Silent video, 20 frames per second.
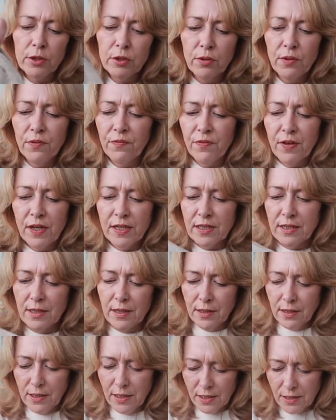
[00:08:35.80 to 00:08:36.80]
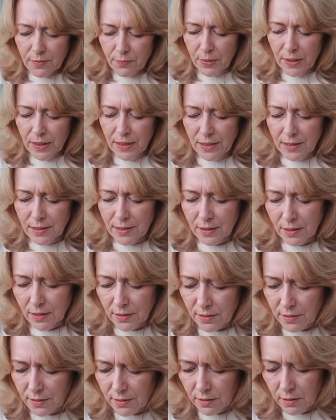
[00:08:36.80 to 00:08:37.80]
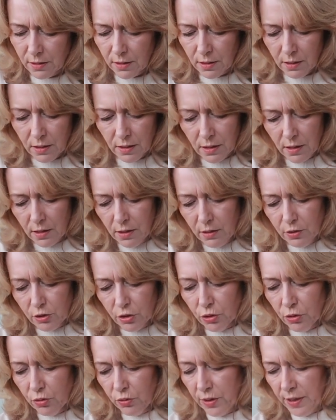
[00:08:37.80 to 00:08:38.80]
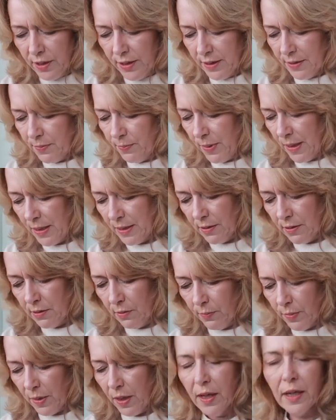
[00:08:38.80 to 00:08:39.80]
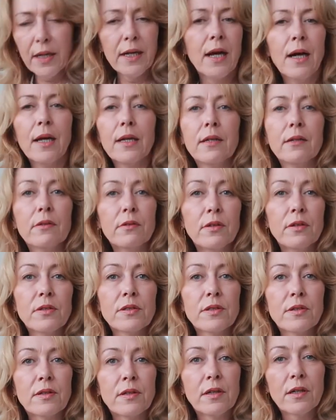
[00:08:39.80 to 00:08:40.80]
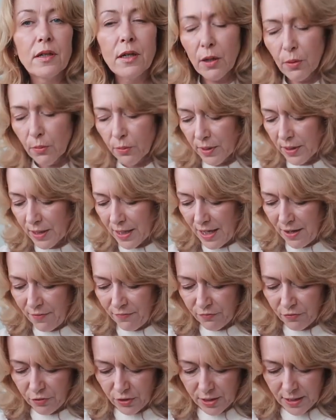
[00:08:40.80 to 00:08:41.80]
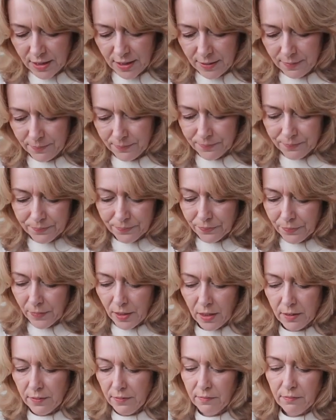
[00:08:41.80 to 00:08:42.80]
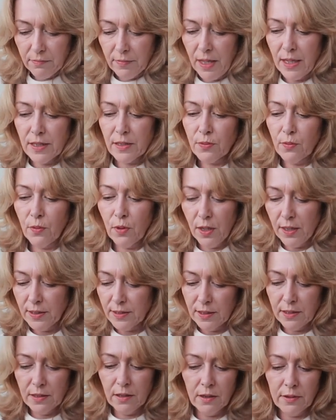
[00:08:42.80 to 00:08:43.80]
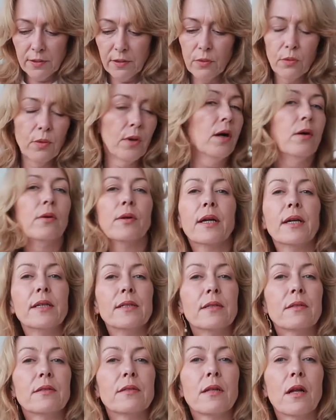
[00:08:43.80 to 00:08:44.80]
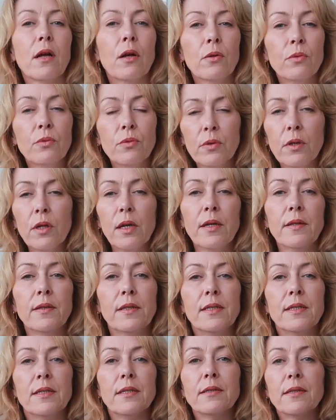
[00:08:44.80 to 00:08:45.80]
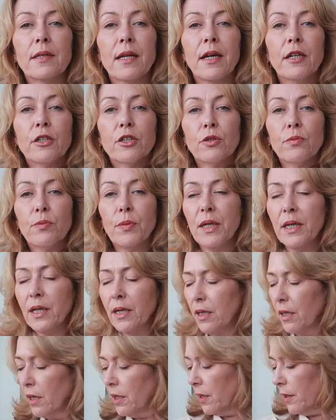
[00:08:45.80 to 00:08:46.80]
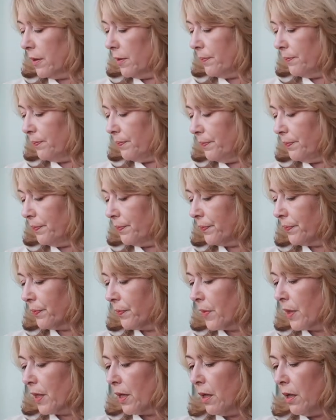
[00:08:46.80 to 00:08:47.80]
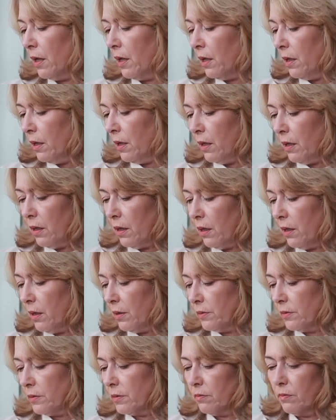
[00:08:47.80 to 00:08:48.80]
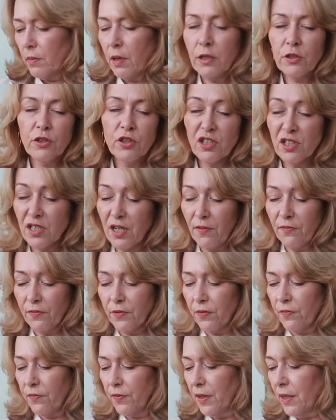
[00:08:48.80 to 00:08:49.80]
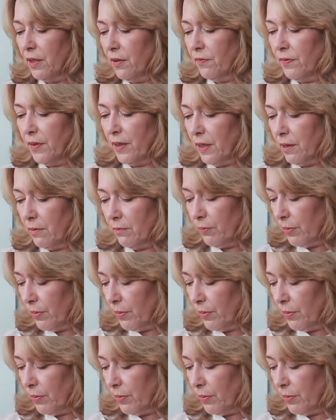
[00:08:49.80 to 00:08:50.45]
when you invest in these pieces, surely it's best to buy a colour that's going to go with everything. And that's what I did. I thought I'll get stone. This is cashmere. And I just love the feel of it.